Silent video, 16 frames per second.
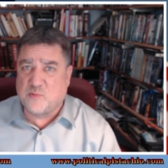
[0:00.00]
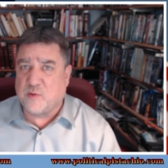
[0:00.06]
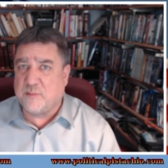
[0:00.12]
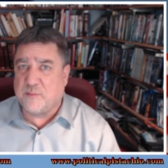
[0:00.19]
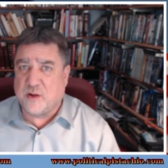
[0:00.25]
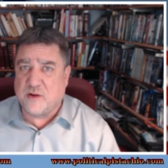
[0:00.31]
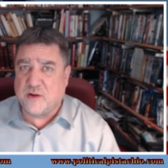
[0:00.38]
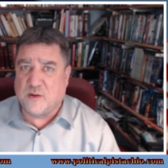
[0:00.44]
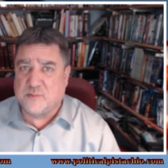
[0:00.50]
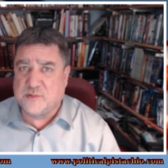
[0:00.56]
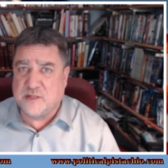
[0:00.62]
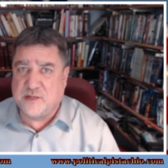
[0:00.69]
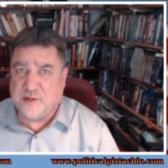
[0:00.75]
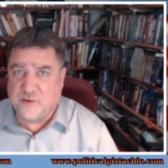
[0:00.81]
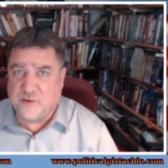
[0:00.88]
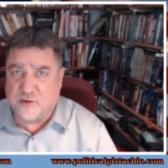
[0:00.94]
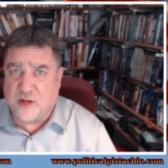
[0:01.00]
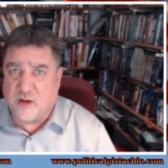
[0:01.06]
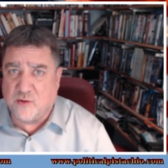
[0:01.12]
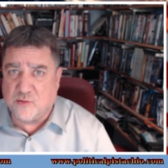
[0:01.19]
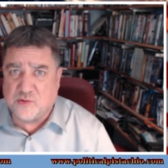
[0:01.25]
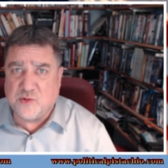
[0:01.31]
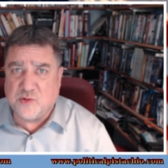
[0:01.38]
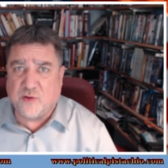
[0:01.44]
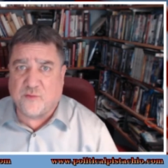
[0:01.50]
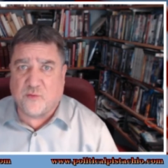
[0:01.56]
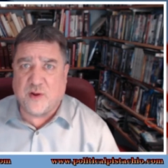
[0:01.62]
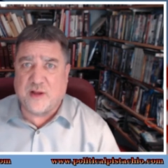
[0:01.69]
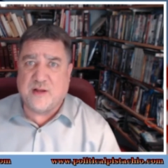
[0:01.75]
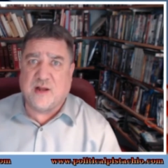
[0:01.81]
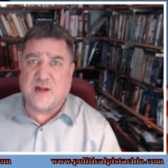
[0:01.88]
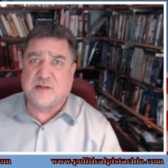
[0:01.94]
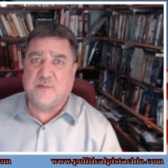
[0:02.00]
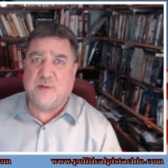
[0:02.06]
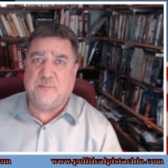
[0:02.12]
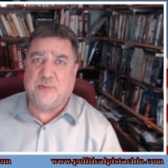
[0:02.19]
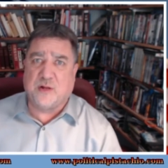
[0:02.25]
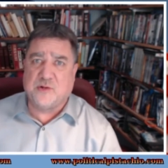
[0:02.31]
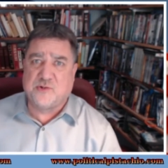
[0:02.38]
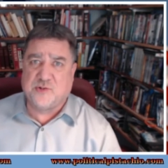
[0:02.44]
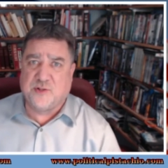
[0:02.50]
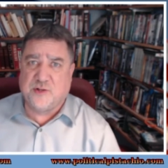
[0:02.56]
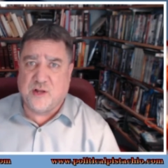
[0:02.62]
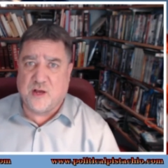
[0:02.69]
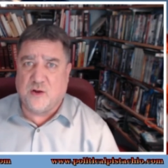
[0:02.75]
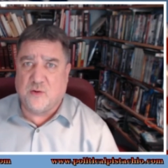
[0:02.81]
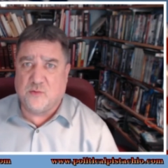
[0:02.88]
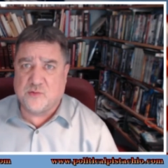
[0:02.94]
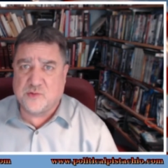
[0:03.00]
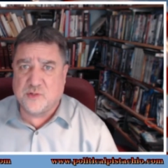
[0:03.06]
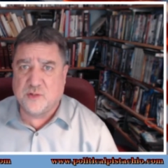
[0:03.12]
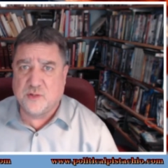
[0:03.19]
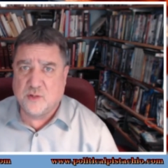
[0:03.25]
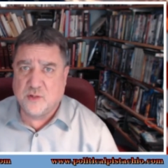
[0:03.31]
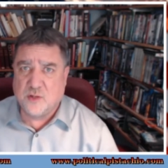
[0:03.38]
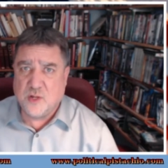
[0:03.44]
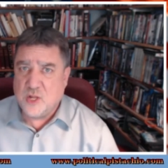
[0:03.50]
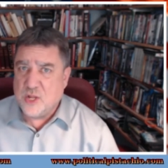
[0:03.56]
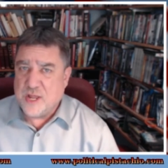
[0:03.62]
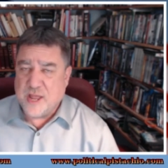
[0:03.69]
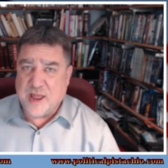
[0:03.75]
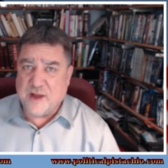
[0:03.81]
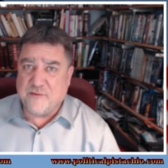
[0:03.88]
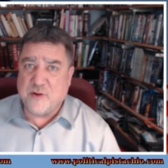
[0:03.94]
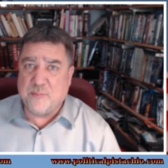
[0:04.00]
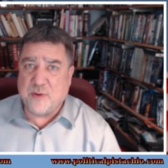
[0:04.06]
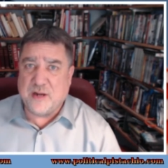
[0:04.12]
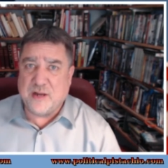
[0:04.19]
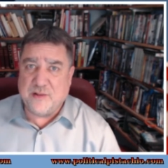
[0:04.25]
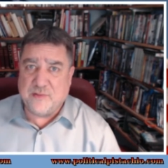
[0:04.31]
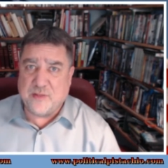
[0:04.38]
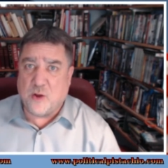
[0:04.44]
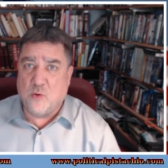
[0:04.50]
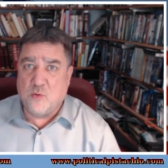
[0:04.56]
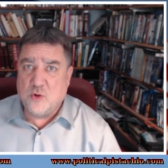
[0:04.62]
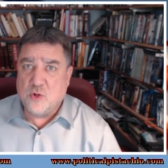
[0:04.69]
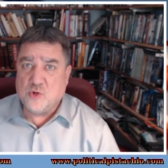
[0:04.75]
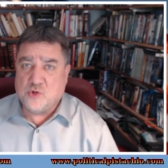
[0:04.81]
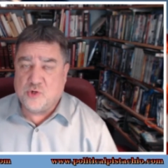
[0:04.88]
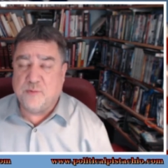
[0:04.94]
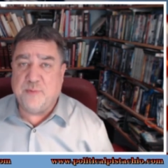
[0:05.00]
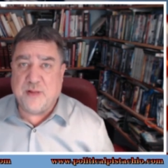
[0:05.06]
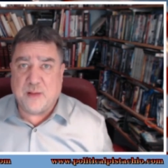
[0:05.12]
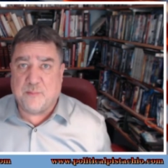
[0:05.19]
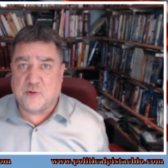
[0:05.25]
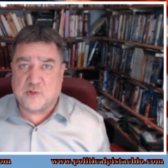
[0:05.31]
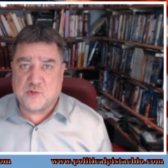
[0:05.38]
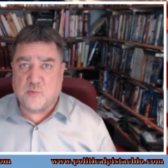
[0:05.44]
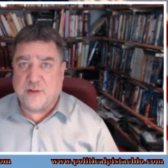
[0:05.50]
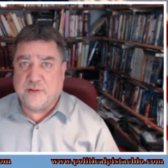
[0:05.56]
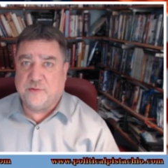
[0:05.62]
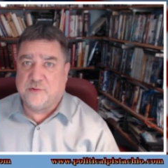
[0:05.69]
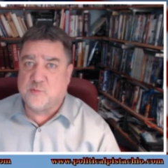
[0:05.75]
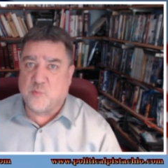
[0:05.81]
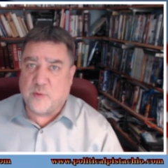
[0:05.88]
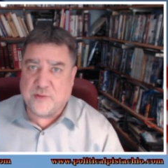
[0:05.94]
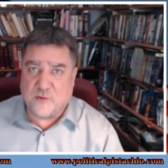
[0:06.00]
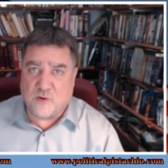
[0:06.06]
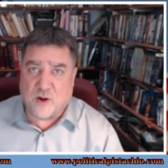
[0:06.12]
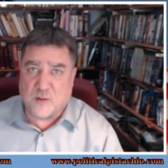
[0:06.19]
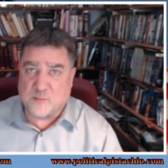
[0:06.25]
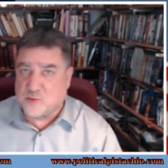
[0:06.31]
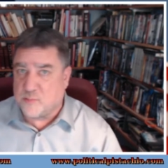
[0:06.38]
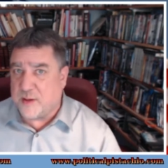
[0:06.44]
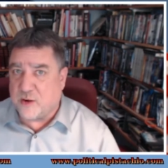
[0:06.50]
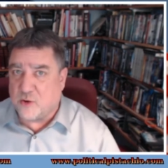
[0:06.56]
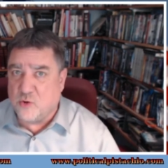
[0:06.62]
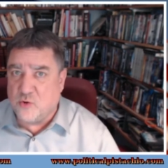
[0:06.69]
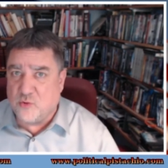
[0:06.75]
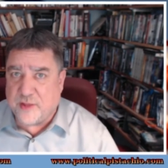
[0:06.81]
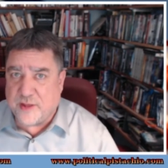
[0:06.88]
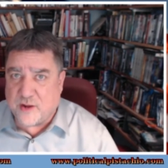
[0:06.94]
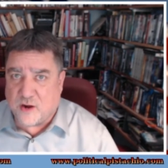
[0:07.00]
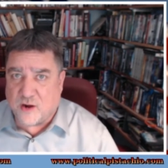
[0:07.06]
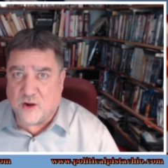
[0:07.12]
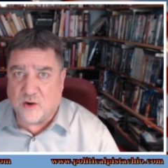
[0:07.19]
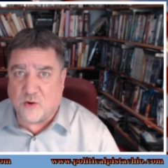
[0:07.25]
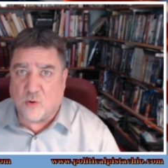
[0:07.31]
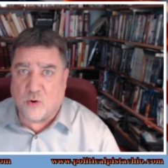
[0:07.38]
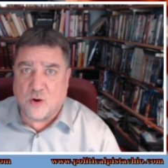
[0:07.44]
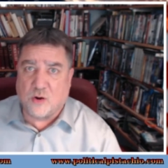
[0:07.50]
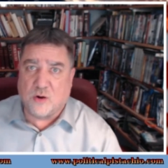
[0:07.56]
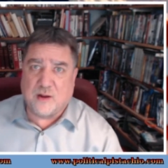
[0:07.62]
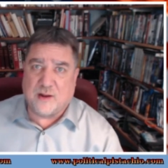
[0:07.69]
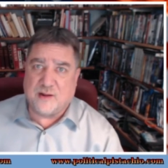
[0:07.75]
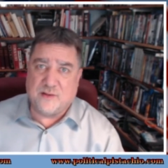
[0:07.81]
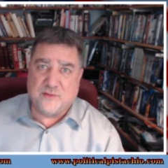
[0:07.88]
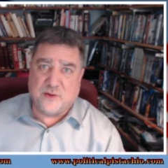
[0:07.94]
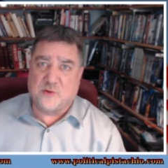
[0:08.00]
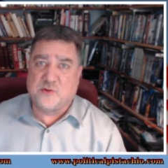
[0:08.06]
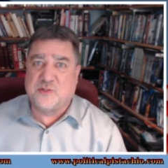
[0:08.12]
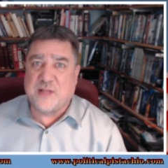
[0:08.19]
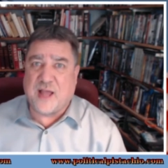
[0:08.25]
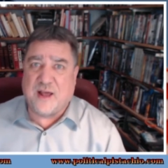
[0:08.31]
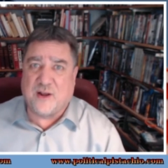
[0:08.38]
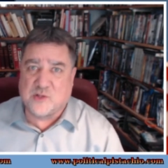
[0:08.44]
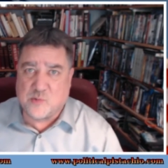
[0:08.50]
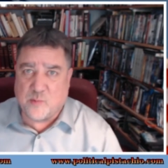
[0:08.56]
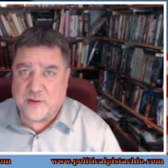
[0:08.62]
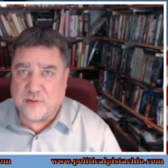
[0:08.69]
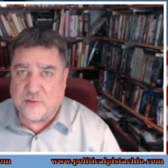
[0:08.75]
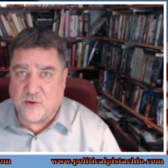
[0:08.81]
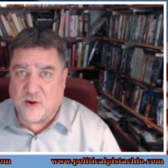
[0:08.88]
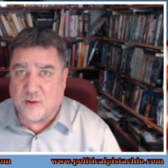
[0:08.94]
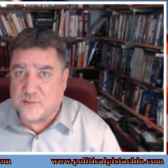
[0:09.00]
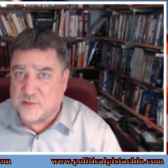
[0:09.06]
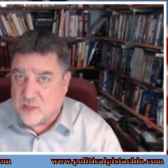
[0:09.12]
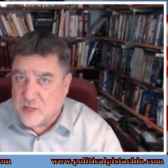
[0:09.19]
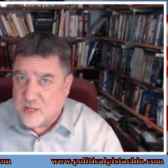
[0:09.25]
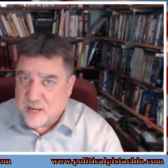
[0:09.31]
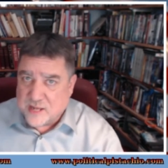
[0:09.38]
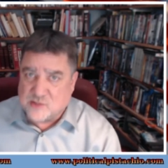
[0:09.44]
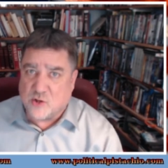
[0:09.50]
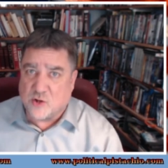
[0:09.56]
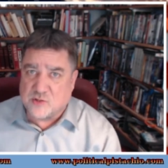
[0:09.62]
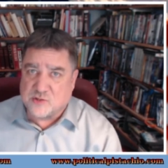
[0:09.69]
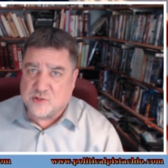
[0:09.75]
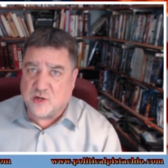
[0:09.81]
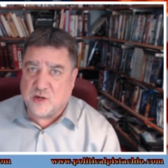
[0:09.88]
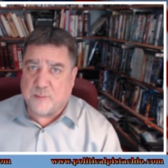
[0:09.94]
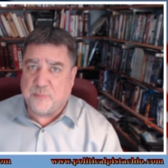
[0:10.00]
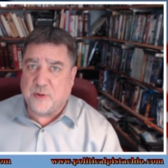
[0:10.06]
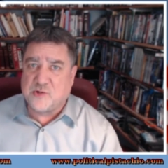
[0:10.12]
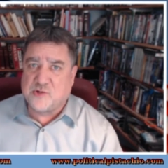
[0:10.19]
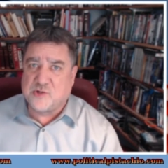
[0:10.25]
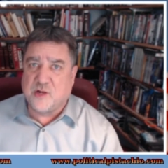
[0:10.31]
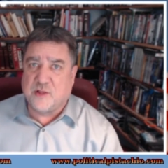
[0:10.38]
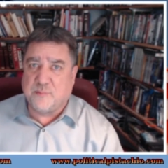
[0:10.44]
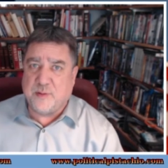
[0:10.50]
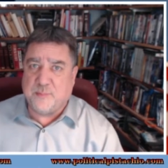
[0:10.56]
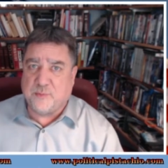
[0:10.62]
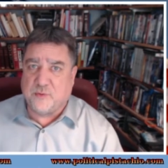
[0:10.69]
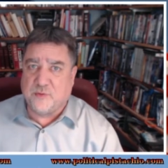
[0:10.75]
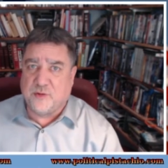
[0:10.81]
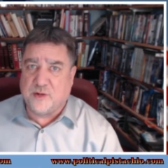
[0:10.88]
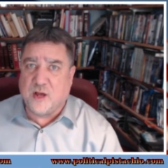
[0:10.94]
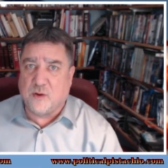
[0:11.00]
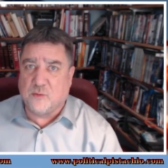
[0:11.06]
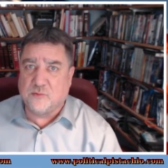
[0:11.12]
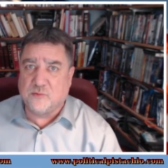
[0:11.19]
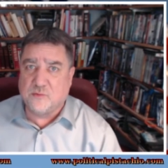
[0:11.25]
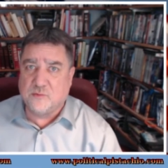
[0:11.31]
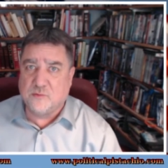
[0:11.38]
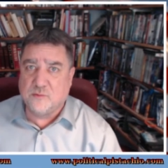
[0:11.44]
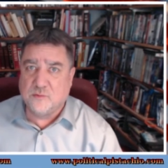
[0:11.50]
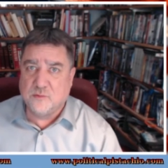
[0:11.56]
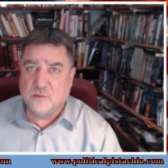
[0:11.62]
to swing my arms into your nose. You have a right not to be punched in the nose. Everybody, though, should be able to swing their arms, no matter who they are or their style of swinging their arms, as long as they're not punching other people in the nose.